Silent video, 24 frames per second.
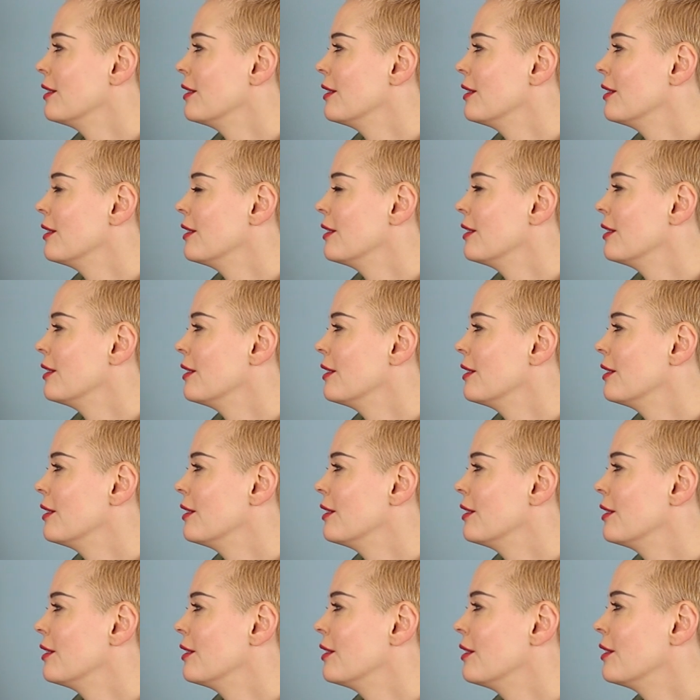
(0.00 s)

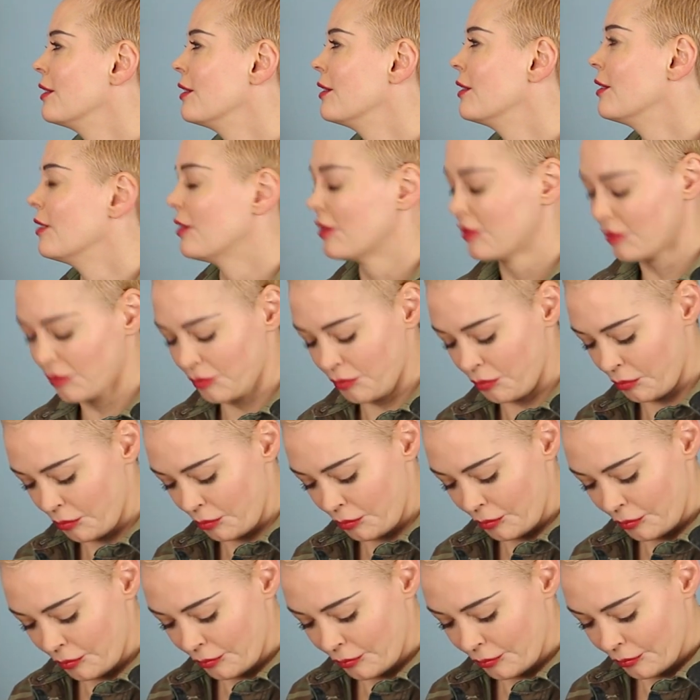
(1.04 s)

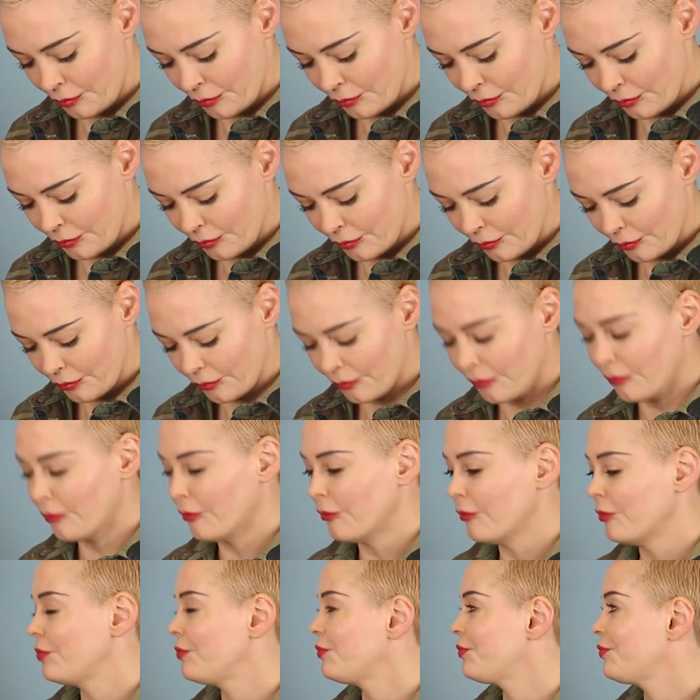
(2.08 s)

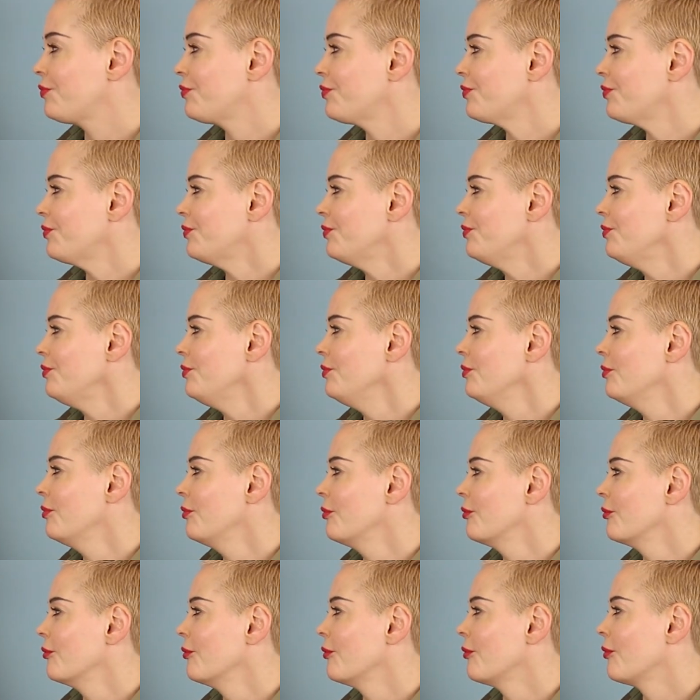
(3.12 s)

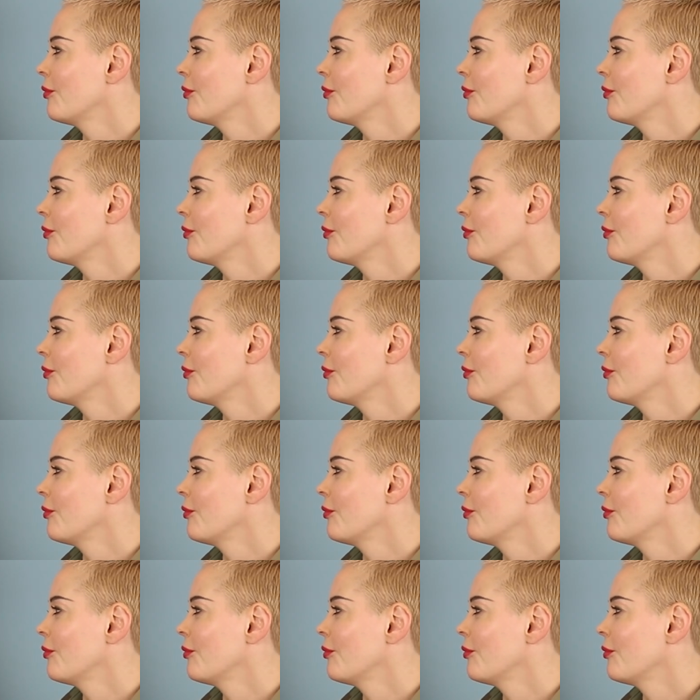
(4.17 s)
No words are spoken by the person on screen.